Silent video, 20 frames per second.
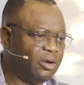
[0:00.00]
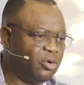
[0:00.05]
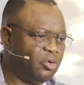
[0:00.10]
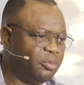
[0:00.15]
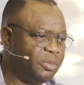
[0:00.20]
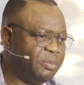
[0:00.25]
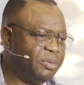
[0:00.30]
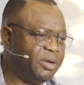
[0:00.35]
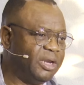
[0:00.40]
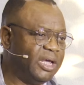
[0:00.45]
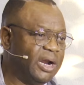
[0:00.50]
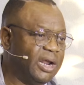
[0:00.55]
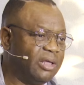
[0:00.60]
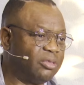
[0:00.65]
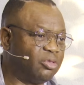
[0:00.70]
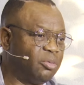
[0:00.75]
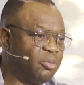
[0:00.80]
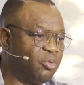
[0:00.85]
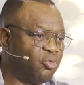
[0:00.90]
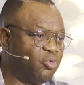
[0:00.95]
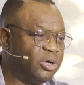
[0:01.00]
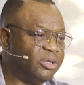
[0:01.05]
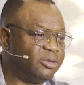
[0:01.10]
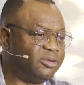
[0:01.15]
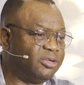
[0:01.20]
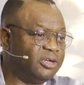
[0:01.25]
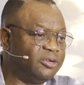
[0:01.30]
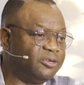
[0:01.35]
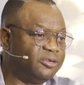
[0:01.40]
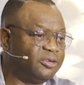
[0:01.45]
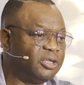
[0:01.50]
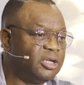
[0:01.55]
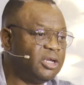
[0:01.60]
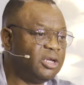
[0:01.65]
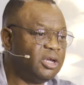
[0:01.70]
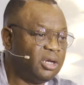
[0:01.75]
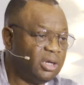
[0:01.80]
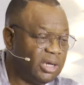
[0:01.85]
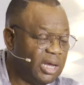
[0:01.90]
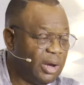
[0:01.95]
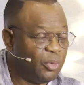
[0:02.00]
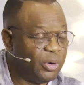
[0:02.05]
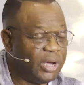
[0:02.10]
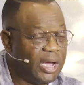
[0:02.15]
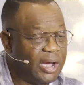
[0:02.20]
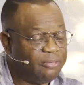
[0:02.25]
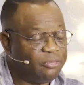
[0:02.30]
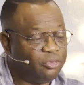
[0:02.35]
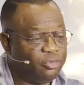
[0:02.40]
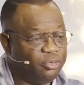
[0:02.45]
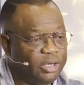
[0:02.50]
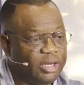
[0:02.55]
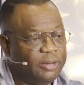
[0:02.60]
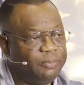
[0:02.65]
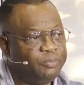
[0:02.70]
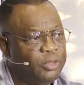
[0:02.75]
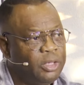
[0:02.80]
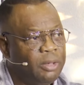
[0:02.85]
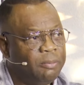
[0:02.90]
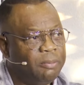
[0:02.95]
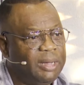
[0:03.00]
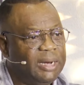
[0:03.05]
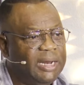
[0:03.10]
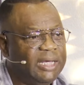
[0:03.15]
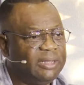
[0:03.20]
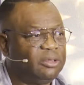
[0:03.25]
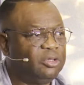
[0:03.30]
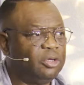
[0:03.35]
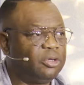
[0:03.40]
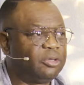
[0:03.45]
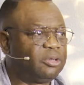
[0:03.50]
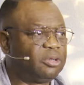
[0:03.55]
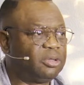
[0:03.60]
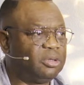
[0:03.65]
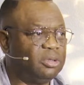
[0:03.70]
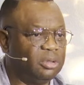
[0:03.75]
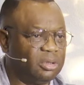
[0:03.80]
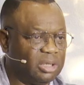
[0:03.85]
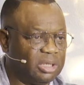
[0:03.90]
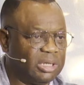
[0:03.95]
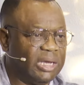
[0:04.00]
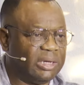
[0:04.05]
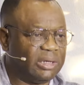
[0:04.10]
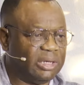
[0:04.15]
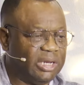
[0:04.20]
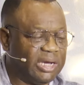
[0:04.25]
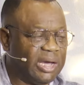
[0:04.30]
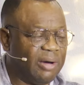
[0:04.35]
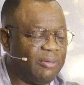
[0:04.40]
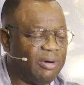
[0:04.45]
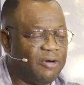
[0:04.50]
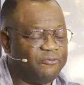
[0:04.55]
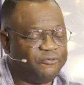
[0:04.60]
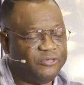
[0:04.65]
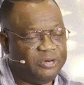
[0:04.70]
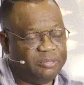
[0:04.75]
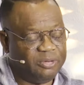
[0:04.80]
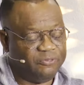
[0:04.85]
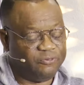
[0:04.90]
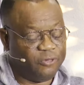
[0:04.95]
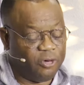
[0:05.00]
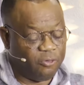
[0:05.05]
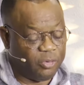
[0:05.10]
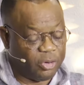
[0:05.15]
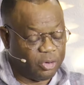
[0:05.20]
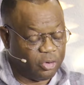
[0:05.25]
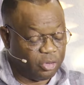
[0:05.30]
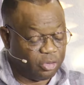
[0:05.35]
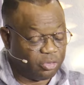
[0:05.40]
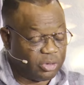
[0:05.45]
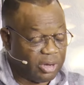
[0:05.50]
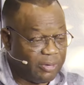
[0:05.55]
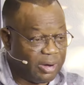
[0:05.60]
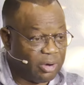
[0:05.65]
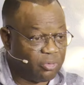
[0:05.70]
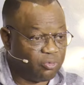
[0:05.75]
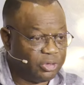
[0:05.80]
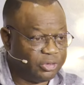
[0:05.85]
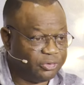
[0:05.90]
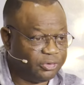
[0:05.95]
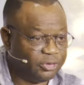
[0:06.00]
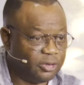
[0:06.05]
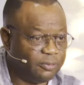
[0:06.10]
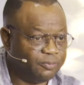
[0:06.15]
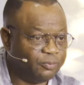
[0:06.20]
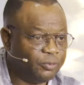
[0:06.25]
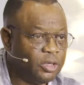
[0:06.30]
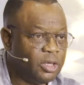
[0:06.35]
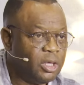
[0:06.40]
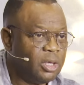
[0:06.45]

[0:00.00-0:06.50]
I know maybe there are some questions that we have today. But let's just get, take our offering before we go into our question.